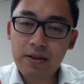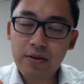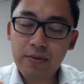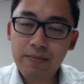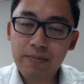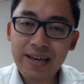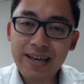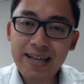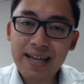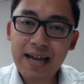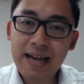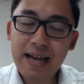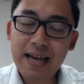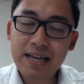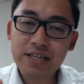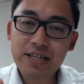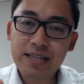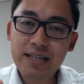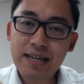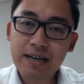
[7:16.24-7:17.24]
to me, that
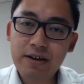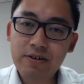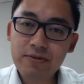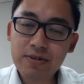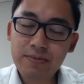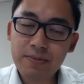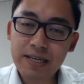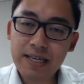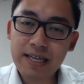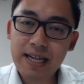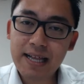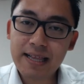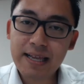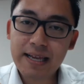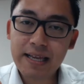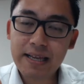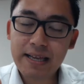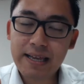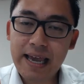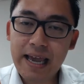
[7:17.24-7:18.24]
actually tells me that
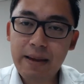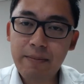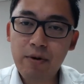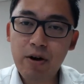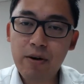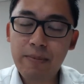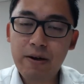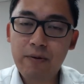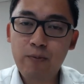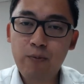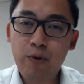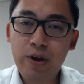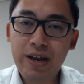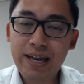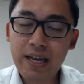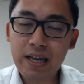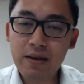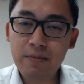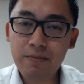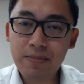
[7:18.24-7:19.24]
they care more about
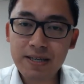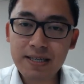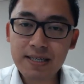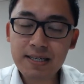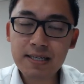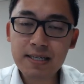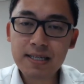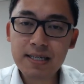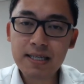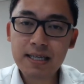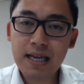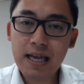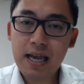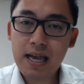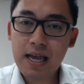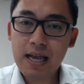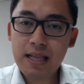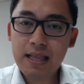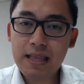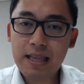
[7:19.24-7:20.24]
winning a business
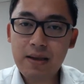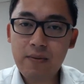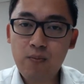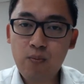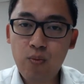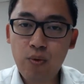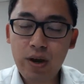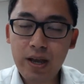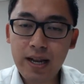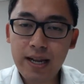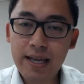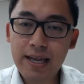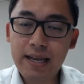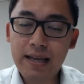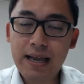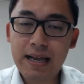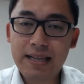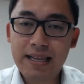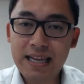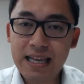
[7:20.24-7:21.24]
than
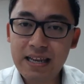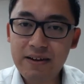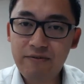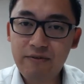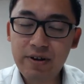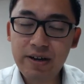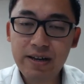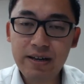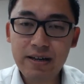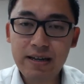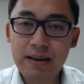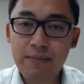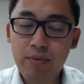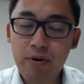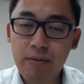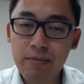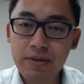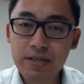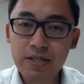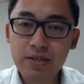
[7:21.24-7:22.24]
really delivering their
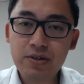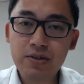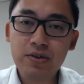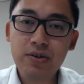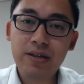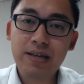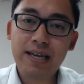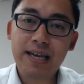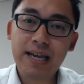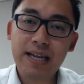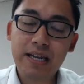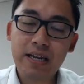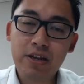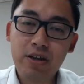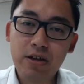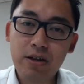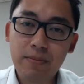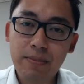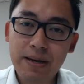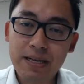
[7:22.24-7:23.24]
promise to you and getting
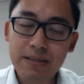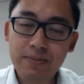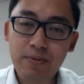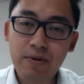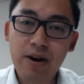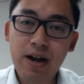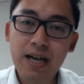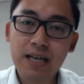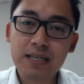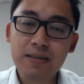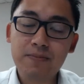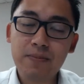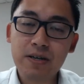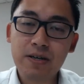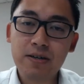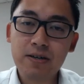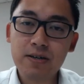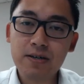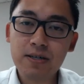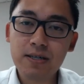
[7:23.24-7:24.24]
you the best price.
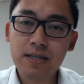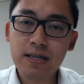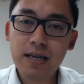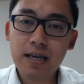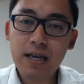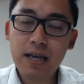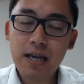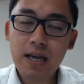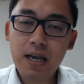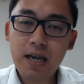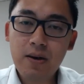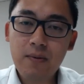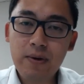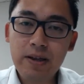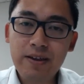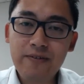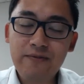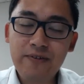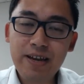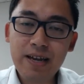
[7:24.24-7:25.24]
Because
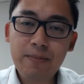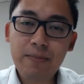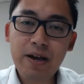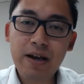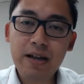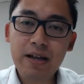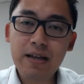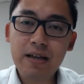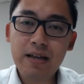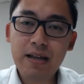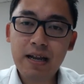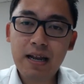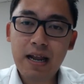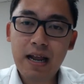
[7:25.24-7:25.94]
when you think about it,